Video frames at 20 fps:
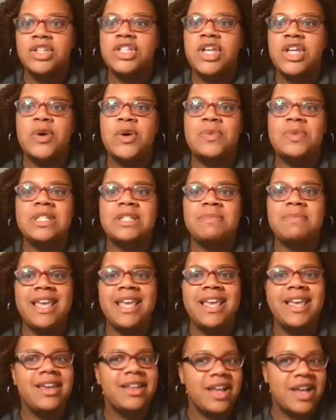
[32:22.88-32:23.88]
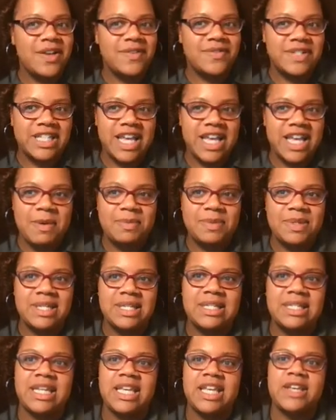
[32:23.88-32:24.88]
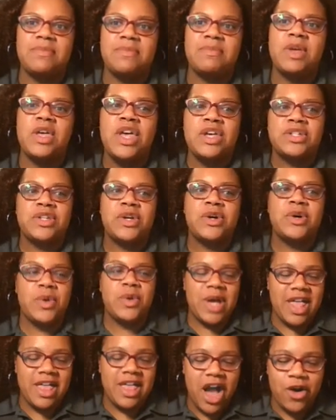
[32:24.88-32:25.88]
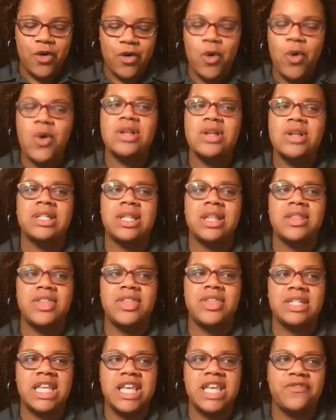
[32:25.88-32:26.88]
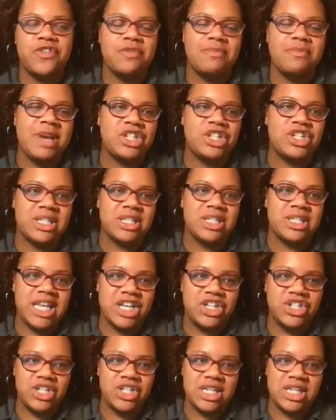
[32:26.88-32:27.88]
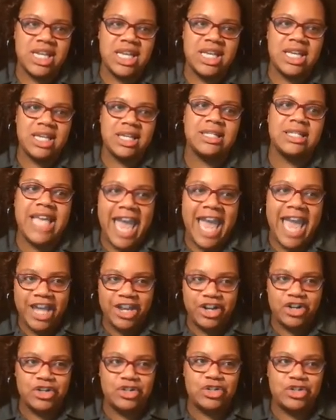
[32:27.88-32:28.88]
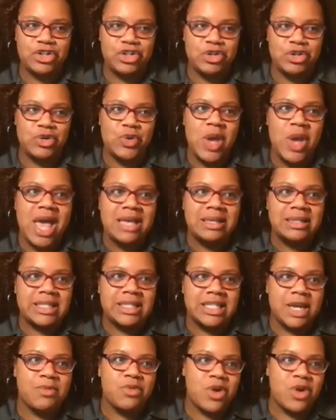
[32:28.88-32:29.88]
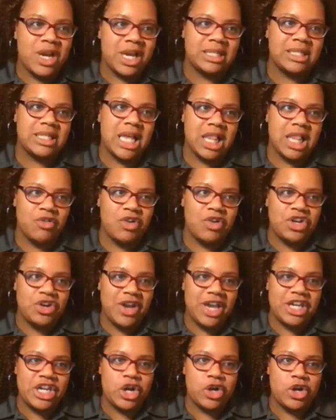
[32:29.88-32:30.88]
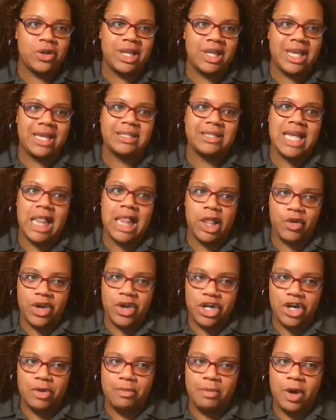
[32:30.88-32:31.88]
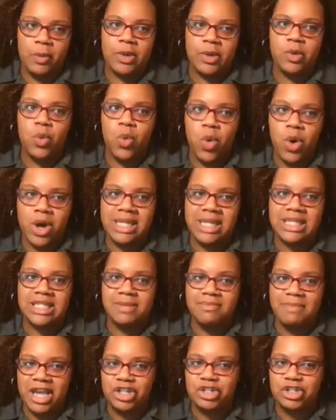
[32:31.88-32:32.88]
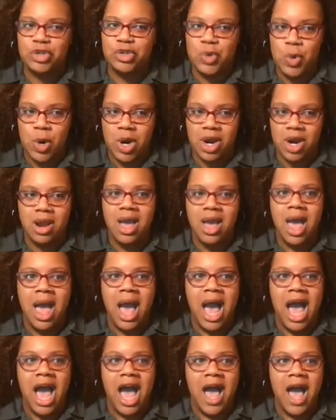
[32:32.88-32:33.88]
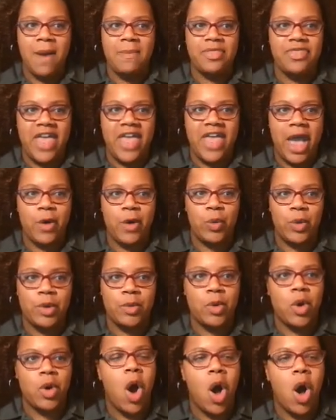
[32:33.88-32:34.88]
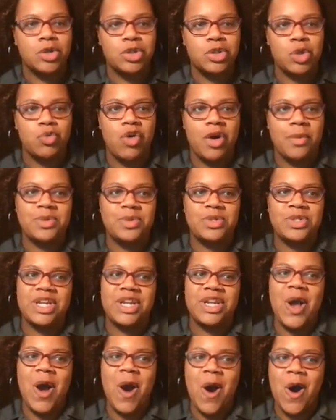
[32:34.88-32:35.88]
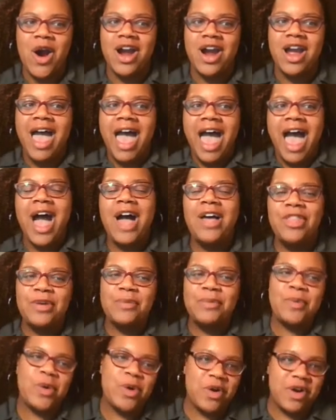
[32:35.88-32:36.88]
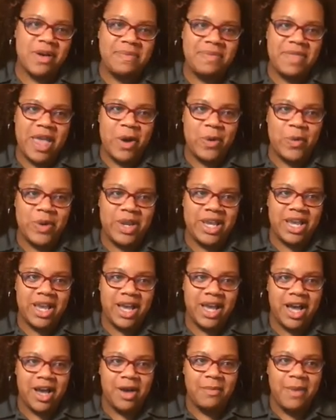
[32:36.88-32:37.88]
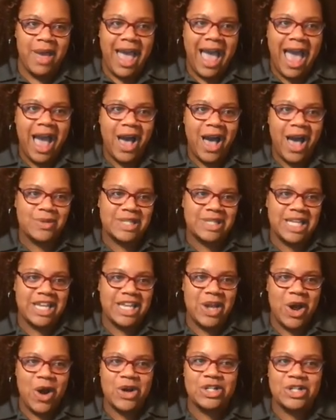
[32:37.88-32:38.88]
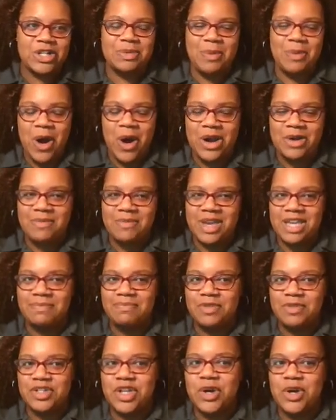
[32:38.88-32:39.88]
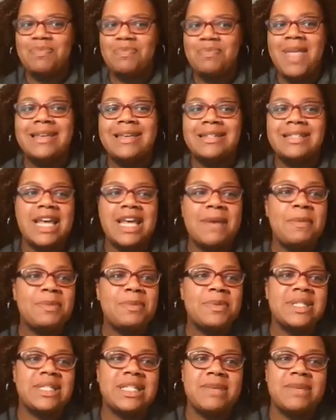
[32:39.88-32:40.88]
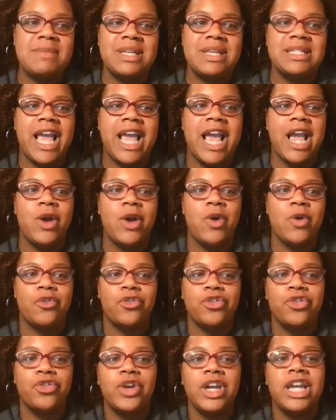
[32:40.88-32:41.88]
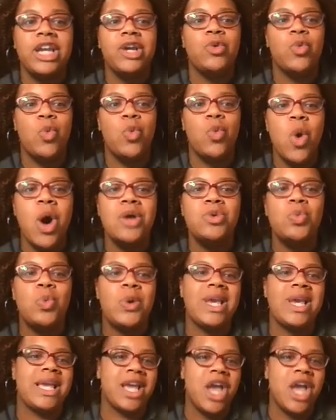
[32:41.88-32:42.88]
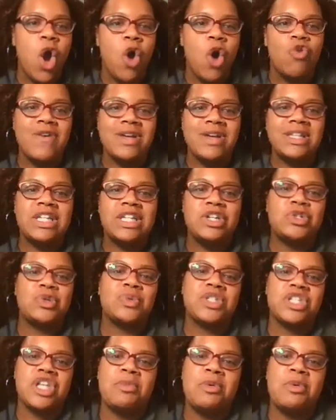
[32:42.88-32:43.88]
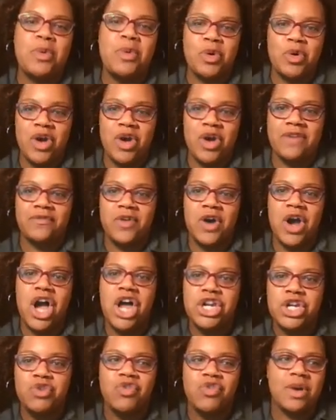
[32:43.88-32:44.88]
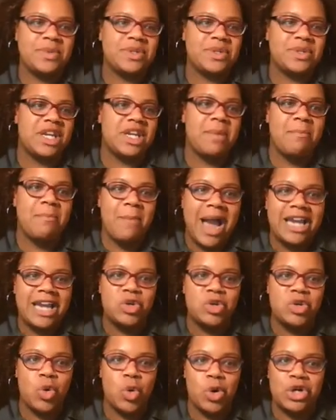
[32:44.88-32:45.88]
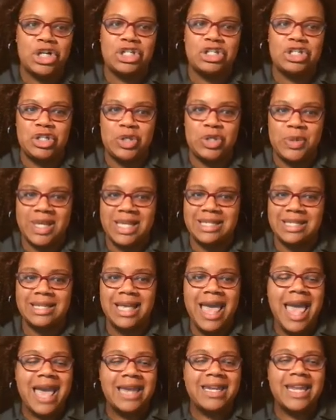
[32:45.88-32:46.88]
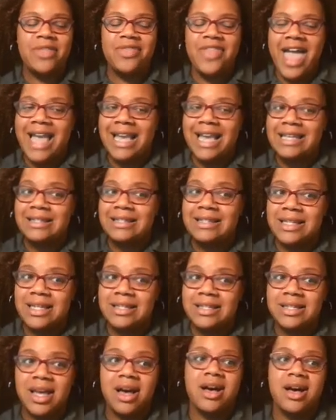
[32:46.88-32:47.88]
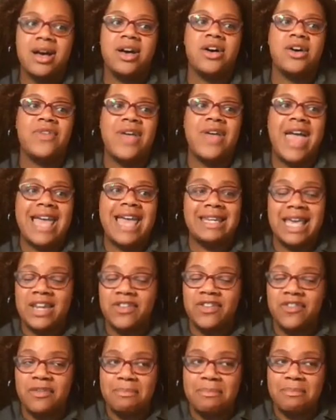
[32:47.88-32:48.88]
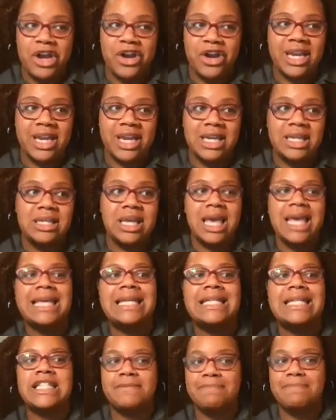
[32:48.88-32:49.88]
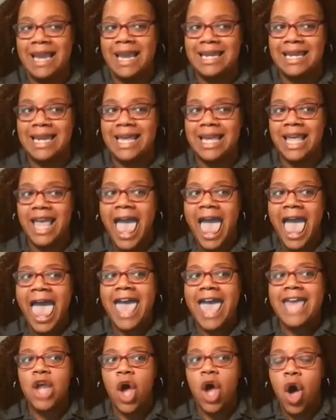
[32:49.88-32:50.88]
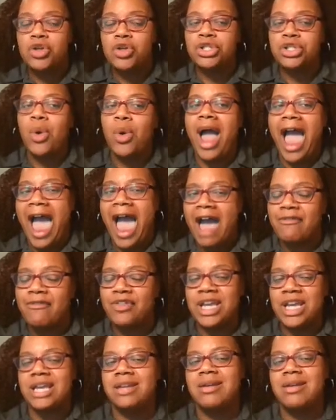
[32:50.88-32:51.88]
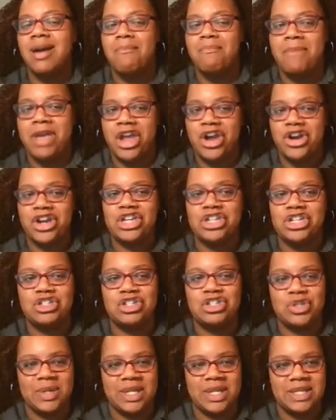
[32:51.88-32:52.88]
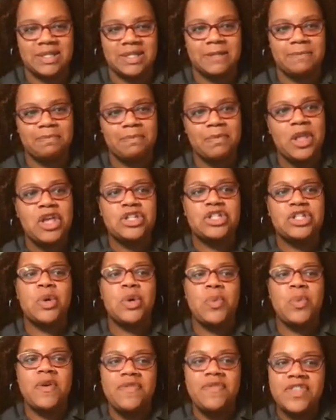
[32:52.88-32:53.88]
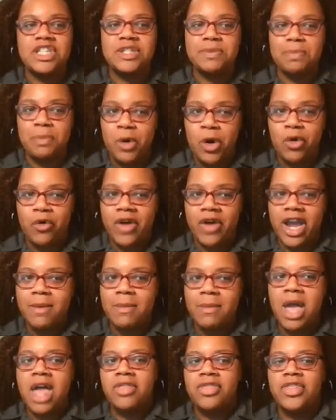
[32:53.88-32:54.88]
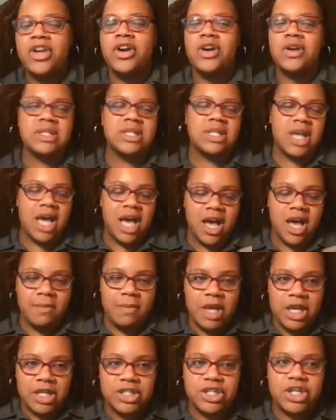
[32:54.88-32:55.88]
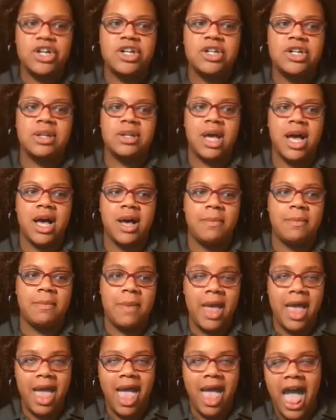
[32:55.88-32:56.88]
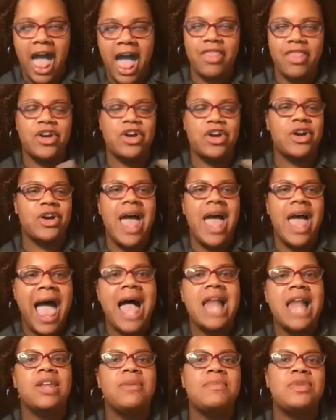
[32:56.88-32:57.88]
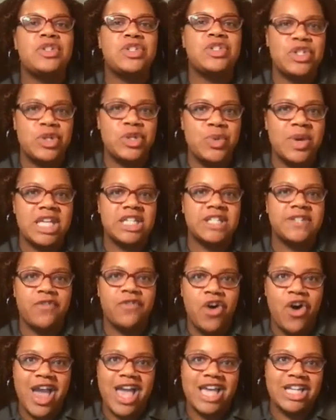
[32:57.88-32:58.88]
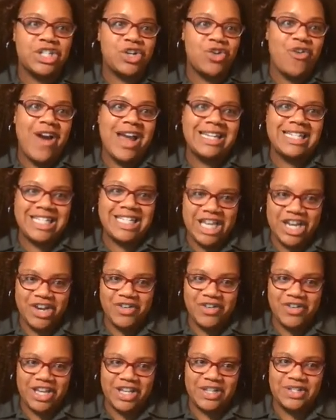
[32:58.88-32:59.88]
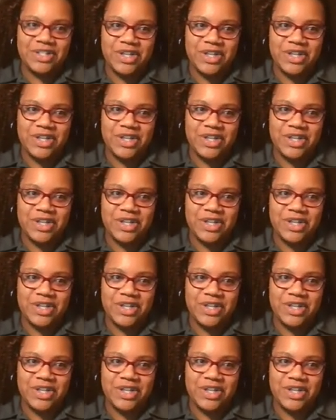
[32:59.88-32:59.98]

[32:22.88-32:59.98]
So speaking of Step Up to STEM, so of course this information session is catered to Summer Accelerator and Early Accelerator, but we wanted to make sure that we were also representing our other program that we house in our department. So Step Up to STEM is a free 1-week residential summer program for underrepresented minority students. Now that consists of Native American, Hispanic, and also African American students. So with this program, there's certain other elements to it as far as criteria.